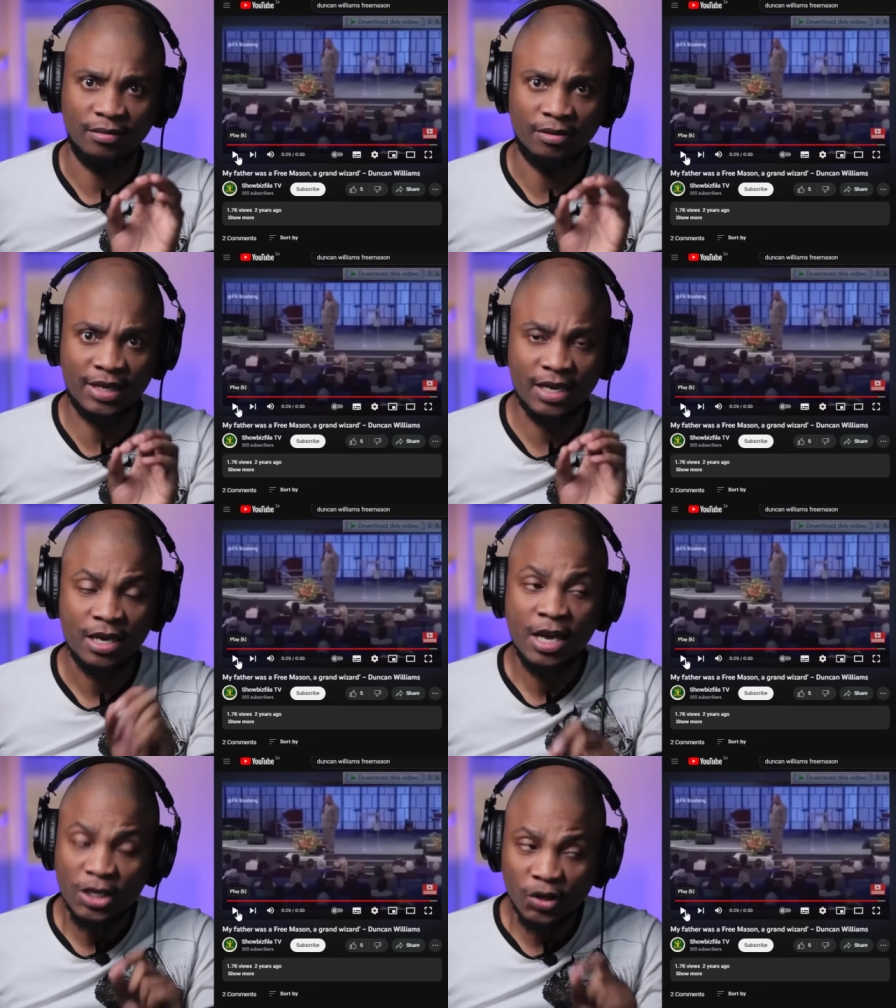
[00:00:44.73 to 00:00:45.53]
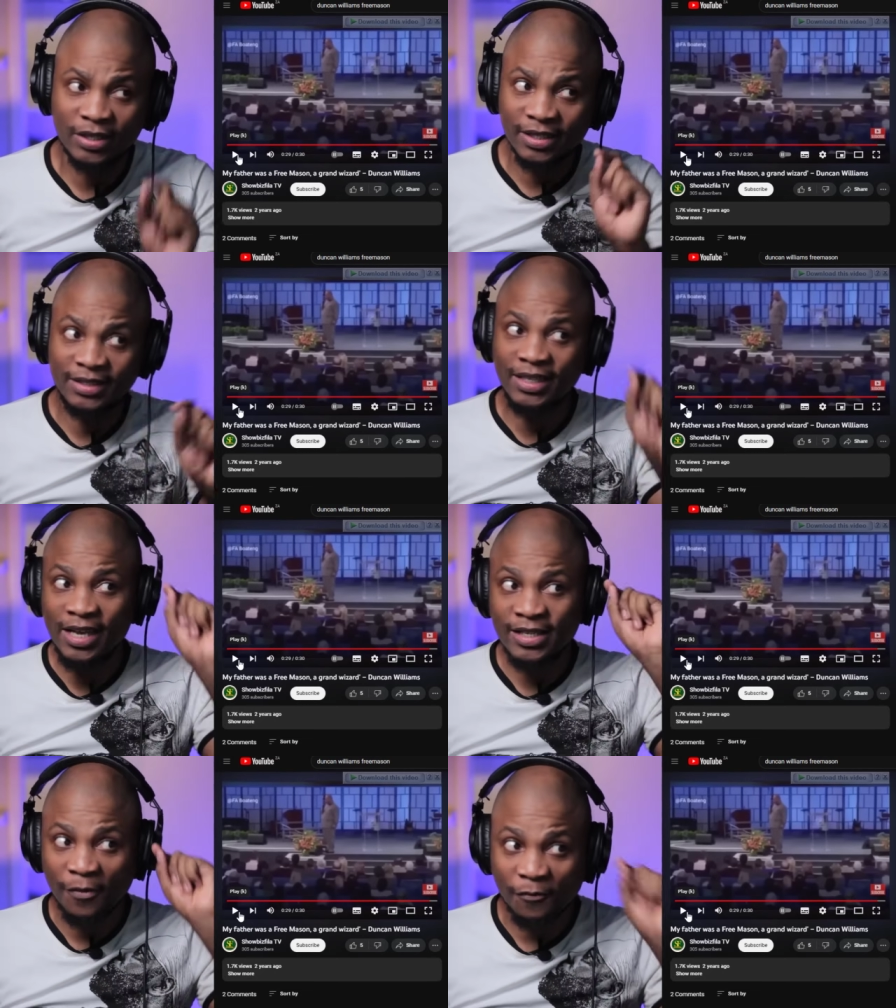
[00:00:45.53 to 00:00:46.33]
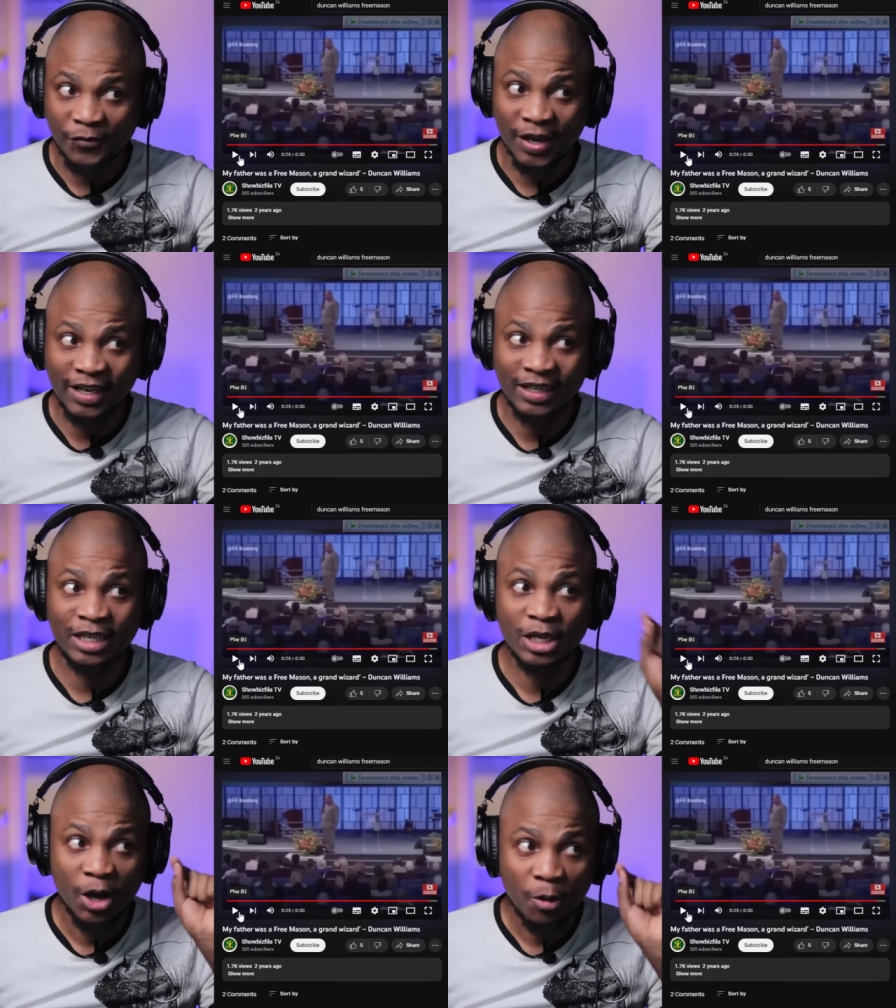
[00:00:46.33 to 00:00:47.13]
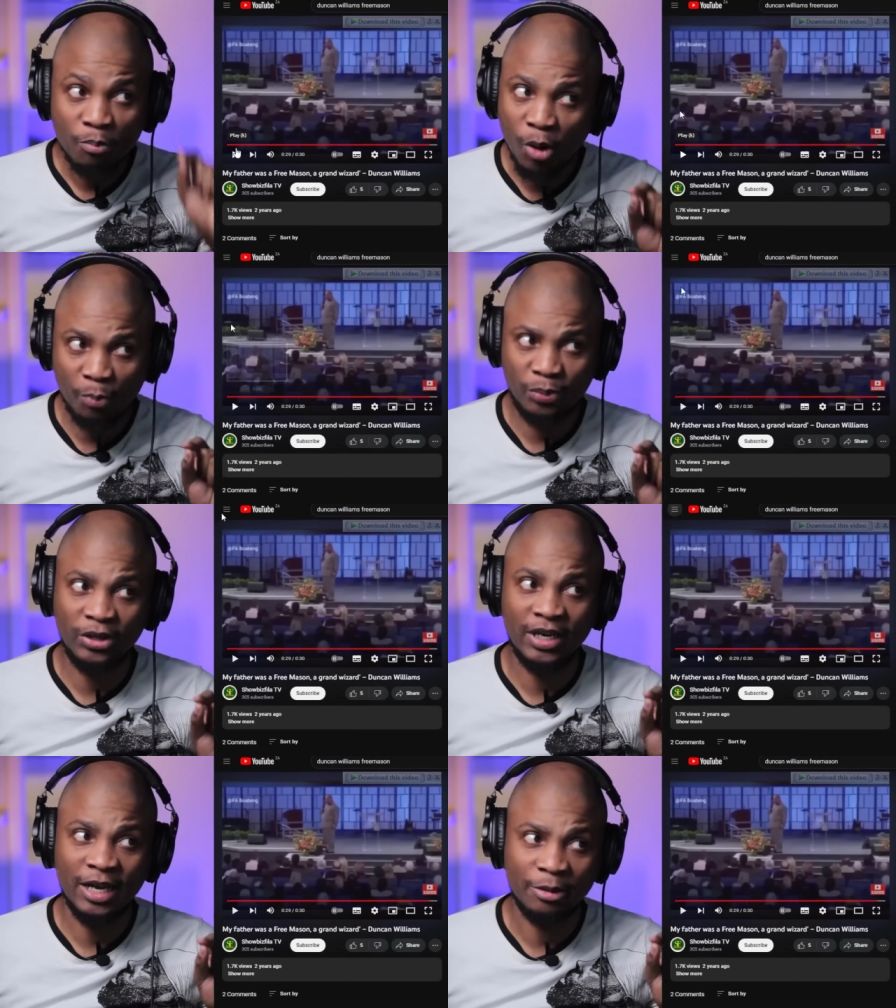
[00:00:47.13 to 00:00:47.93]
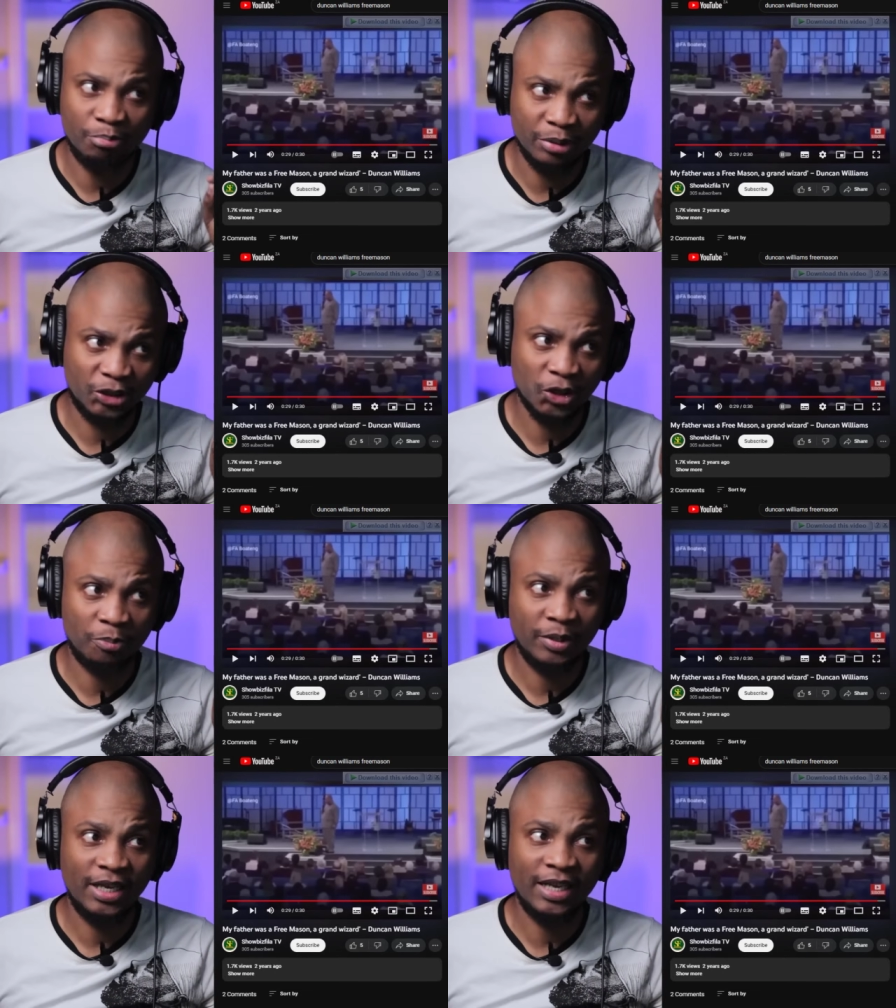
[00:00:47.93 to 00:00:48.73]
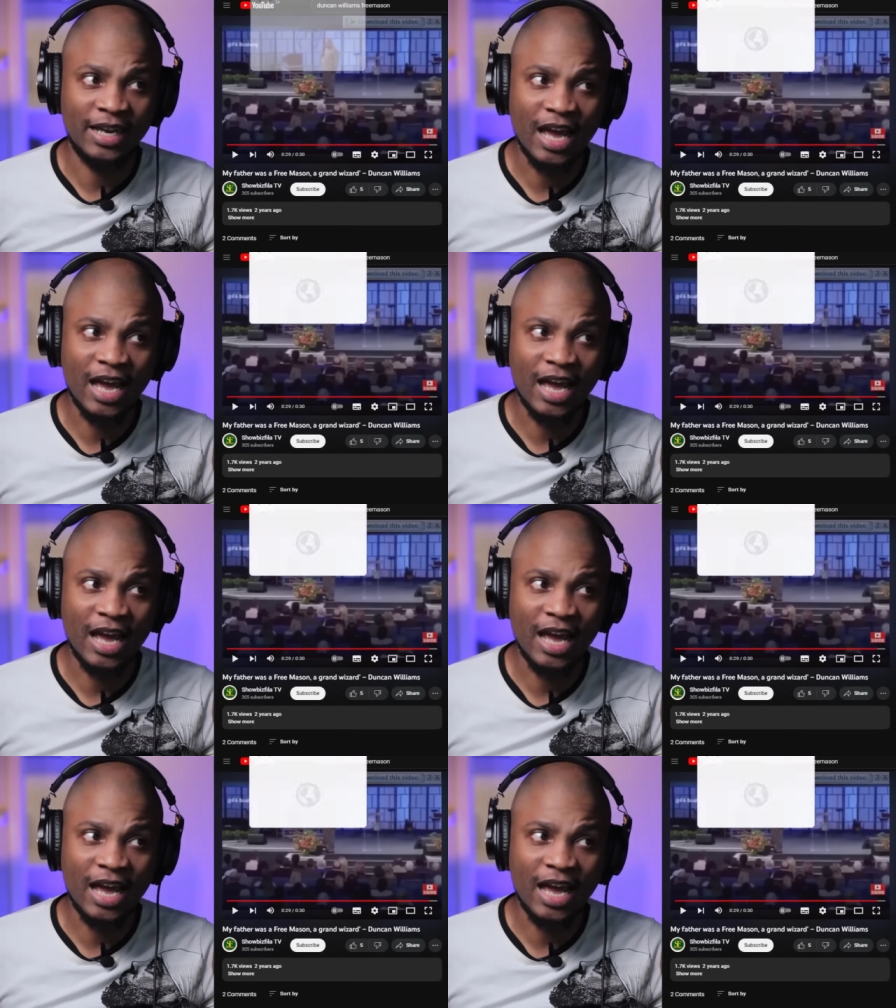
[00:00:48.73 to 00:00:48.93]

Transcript: Okay? So this is a very popular bishop in